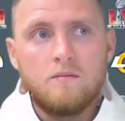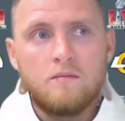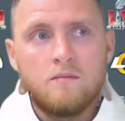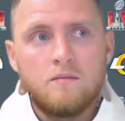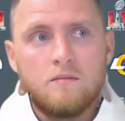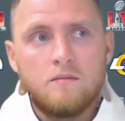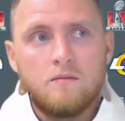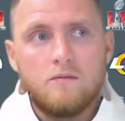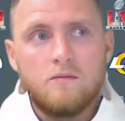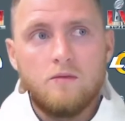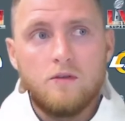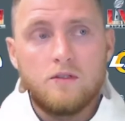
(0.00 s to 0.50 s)

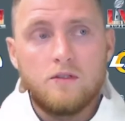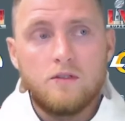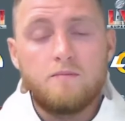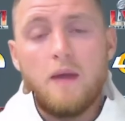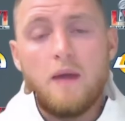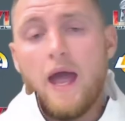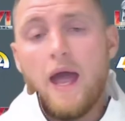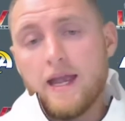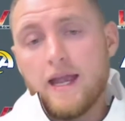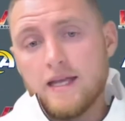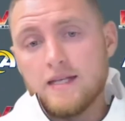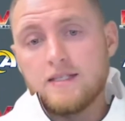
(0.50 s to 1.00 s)
was
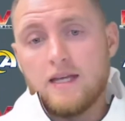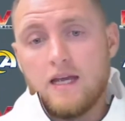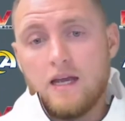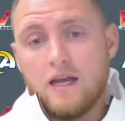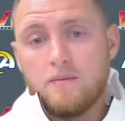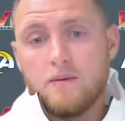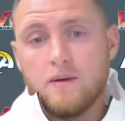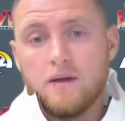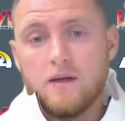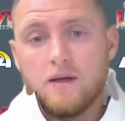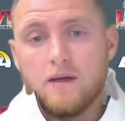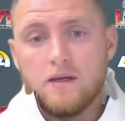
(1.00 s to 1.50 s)
back in
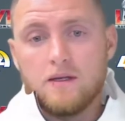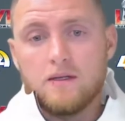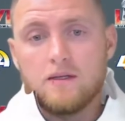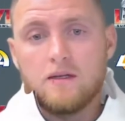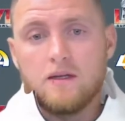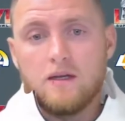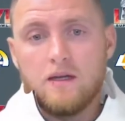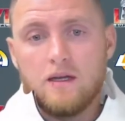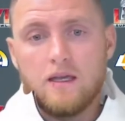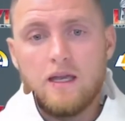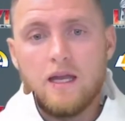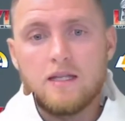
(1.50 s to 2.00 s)
Tampa
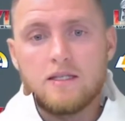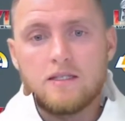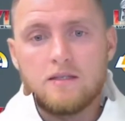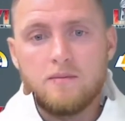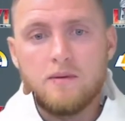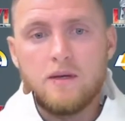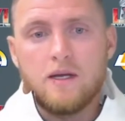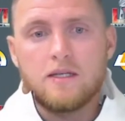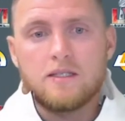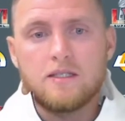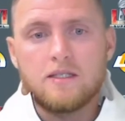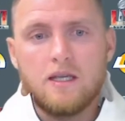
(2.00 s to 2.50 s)
against the
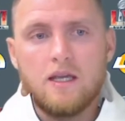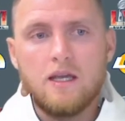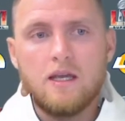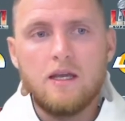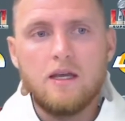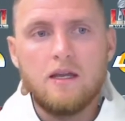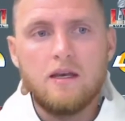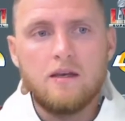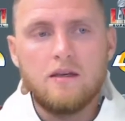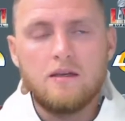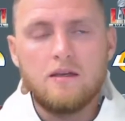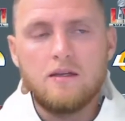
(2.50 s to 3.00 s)
Bucs
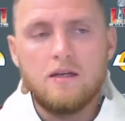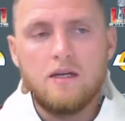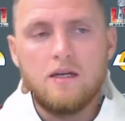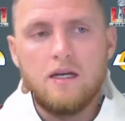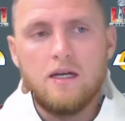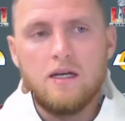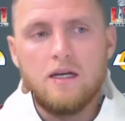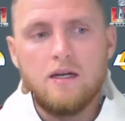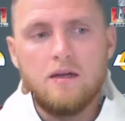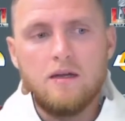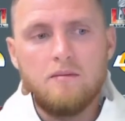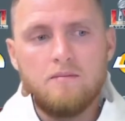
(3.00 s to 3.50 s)
again,
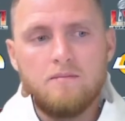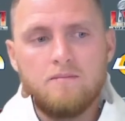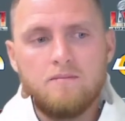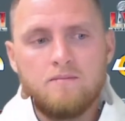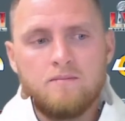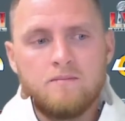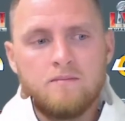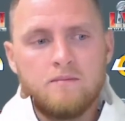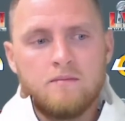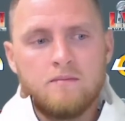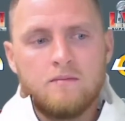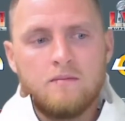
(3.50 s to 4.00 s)
and
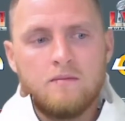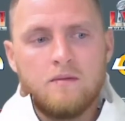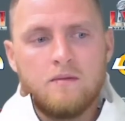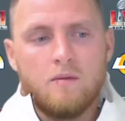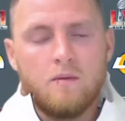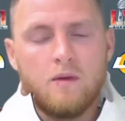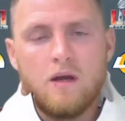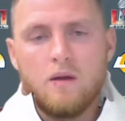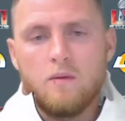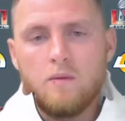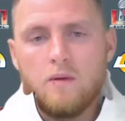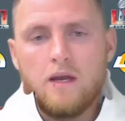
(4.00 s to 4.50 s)
we
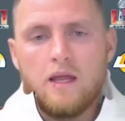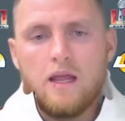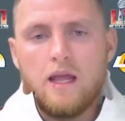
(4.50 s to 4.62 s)
ended up winning that